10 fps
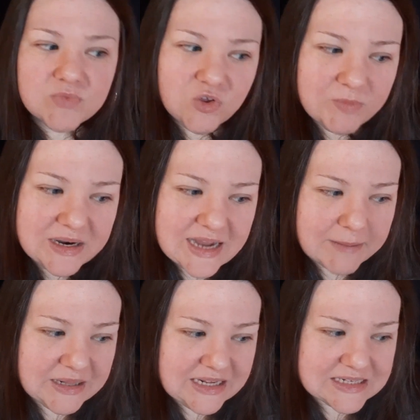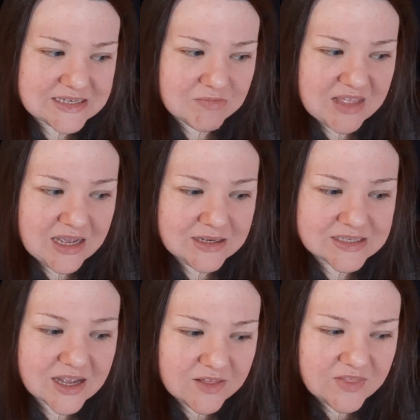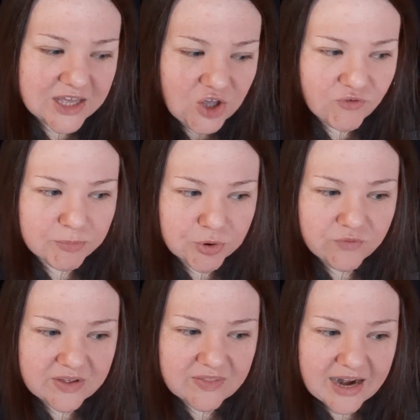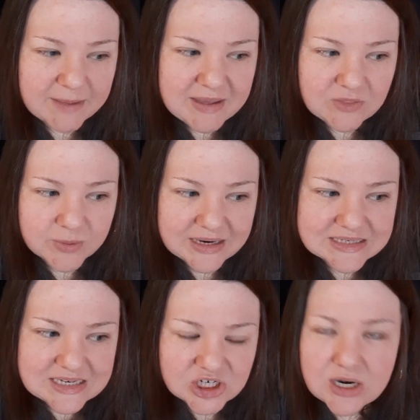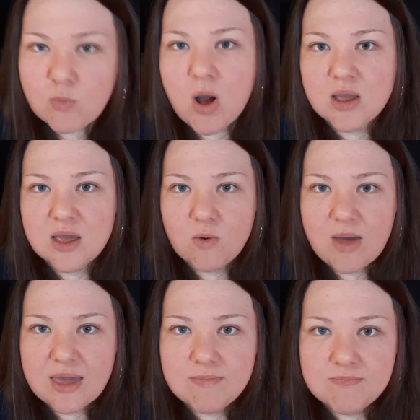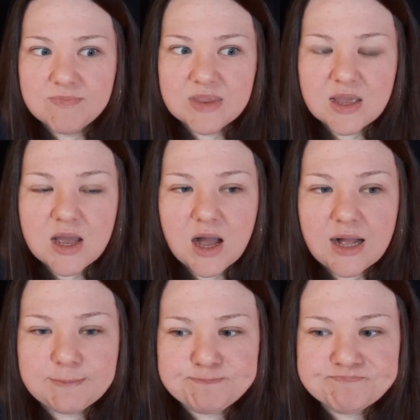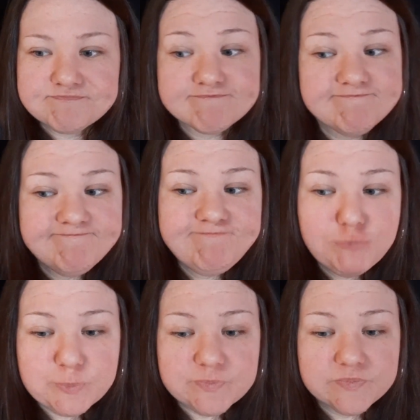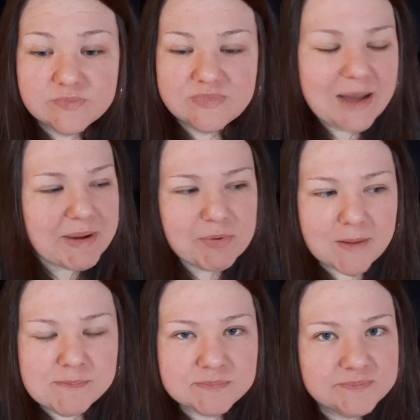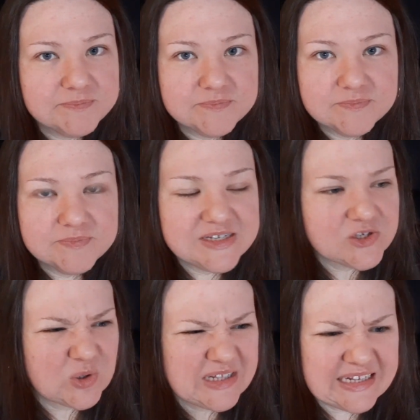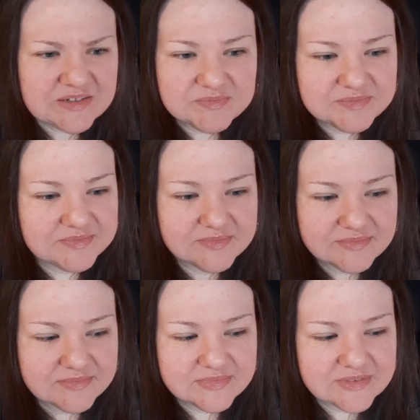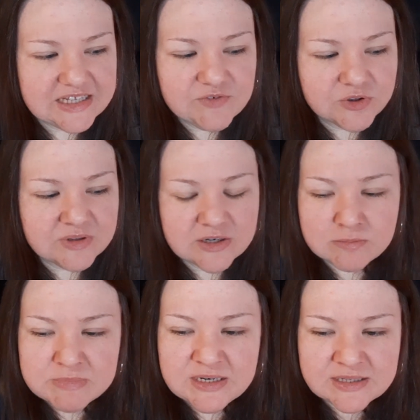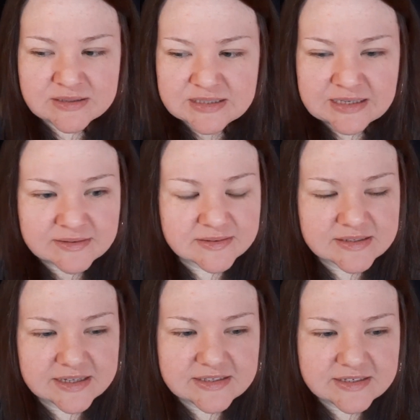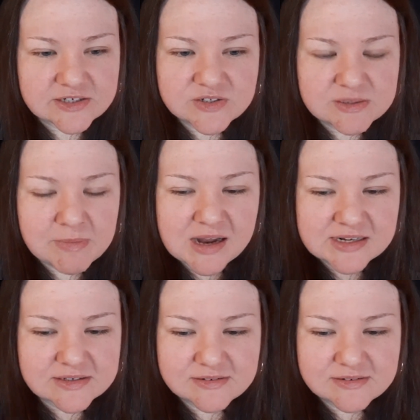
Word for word: You've been dabbling in some things. Thank you for proving that I made the right decision and walking away. Um, not my problem. These old, like, evil little minion things, like these little demonic.